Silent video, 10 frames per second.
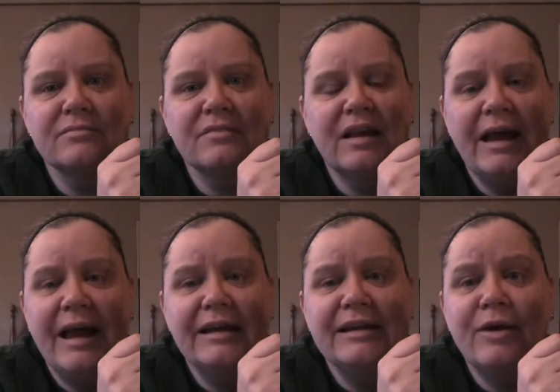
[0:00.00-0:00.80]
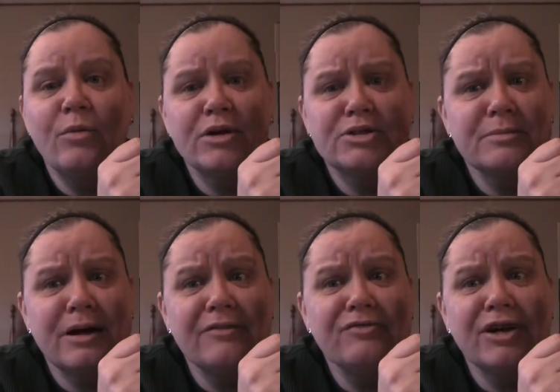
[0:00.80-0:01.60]
hanging out watching a
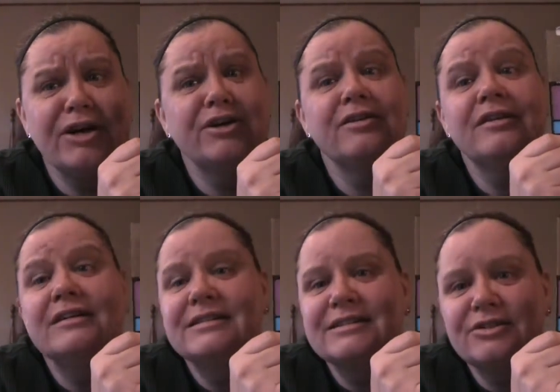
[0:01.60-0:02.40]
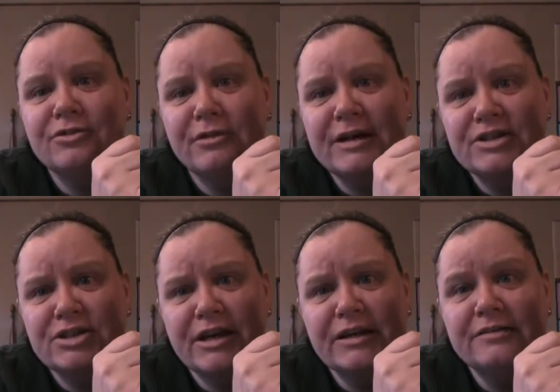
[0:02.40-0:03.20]
bonfire. Great
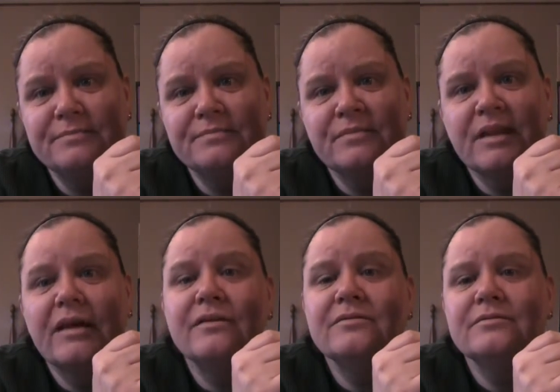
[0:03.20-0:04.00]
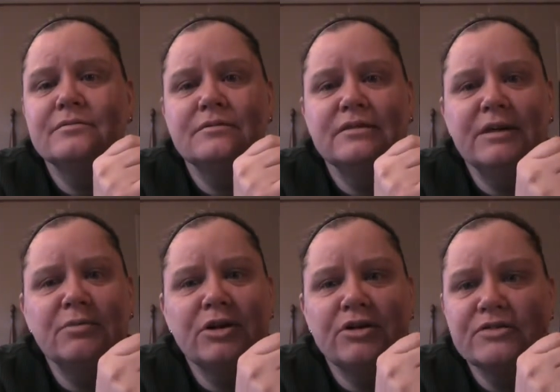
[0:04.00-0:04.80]
shade. And it
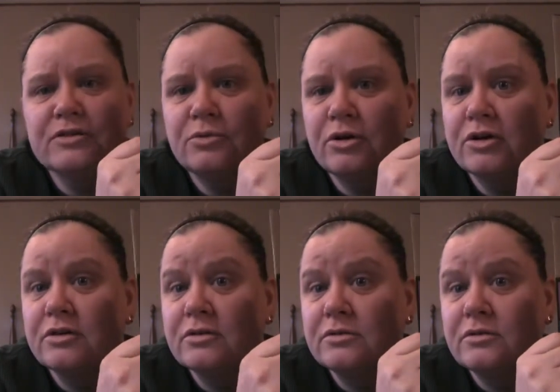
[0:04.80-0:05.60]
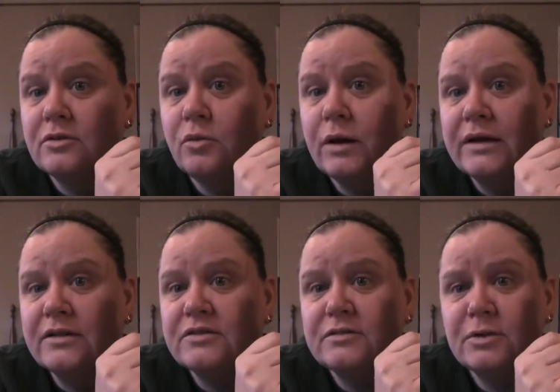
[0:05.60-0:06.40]
would also work well
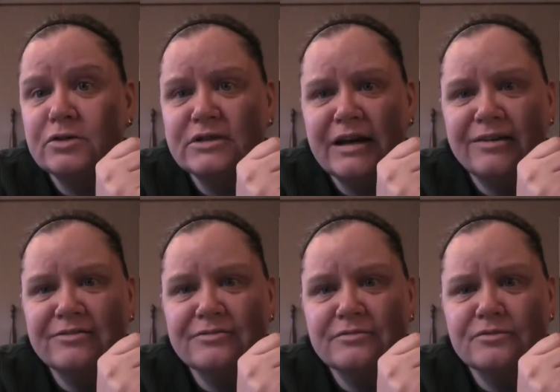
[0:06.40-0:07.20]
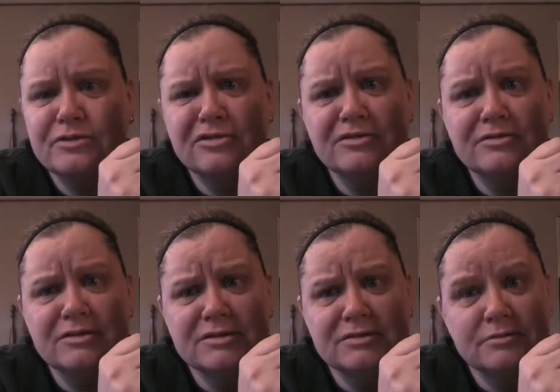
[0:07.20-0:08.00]
smoked out for
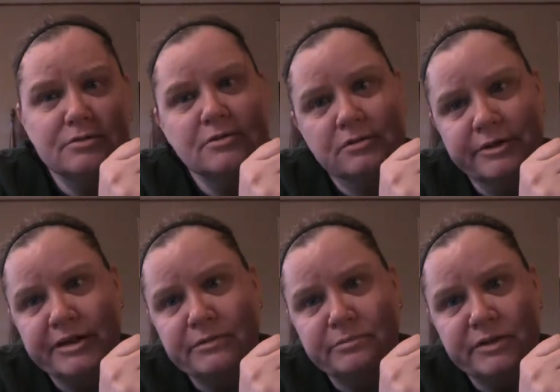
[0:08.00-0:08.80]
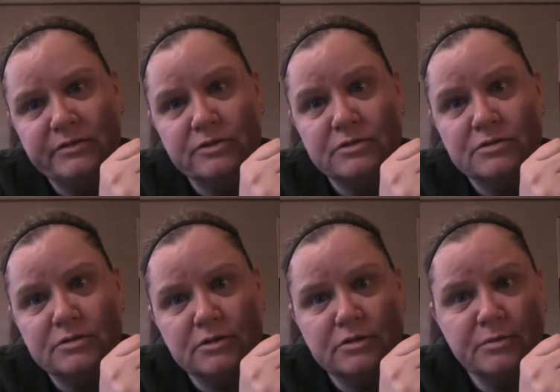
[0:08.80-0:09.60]
an Oregon Beavers
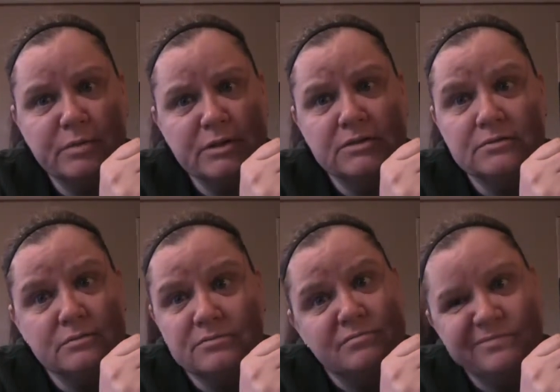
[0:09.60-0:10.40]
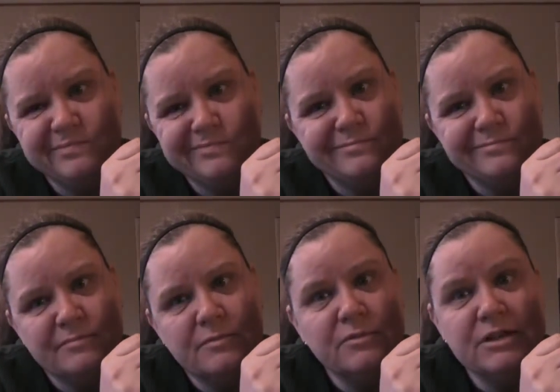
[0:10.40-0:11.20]
look, but
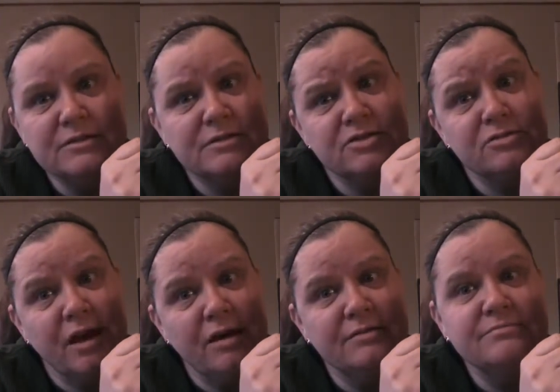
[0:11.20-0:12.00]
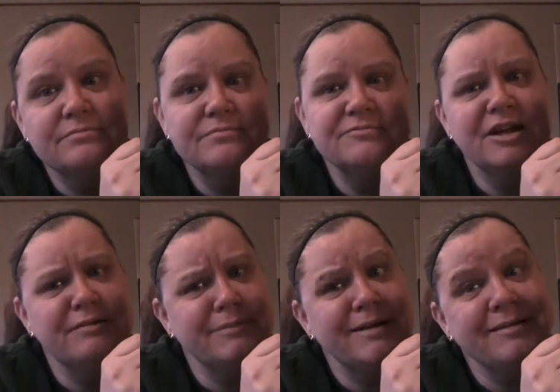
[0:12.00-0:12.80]
we don't do that. Not
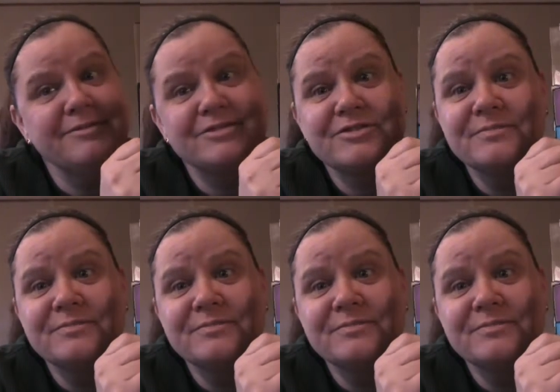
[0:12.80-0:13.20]
in my house.